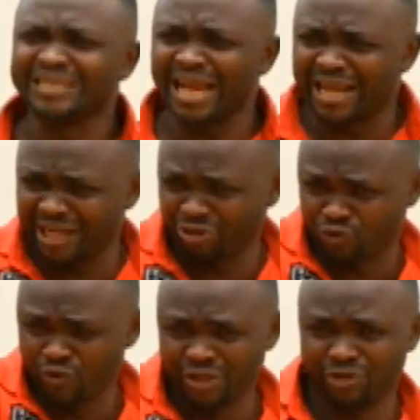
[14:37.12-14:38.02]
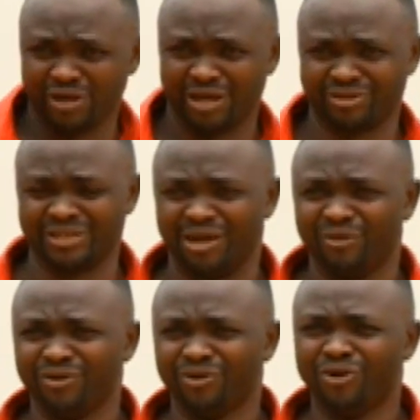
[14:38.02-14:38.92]
That girl just walked into your house now.
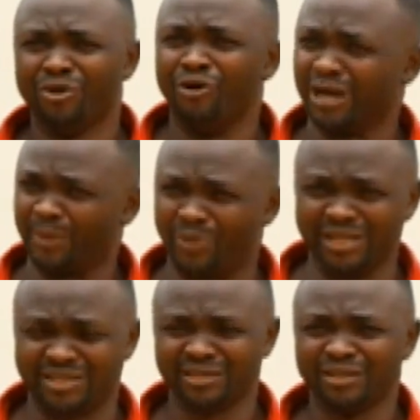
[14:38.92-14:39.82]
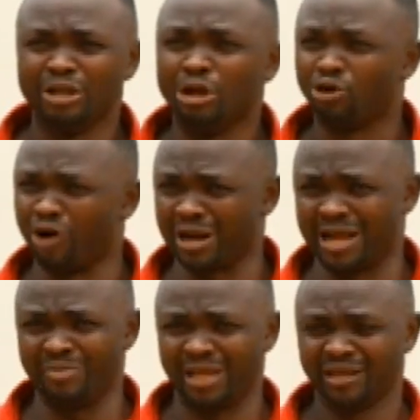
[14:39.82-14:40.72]
Okay, please, call army.